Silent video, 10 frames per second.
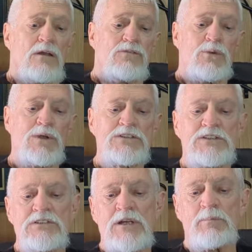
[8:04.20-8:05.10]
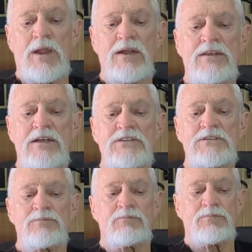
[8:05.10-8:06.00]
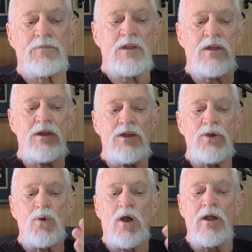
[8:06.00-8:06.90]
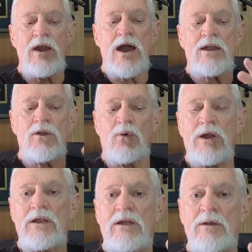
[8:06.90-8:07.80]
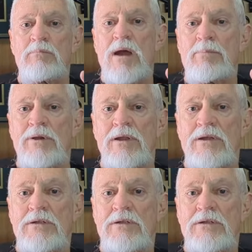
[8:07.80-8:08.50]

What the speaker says: if your wrist is up like this, you are not going to hit properly.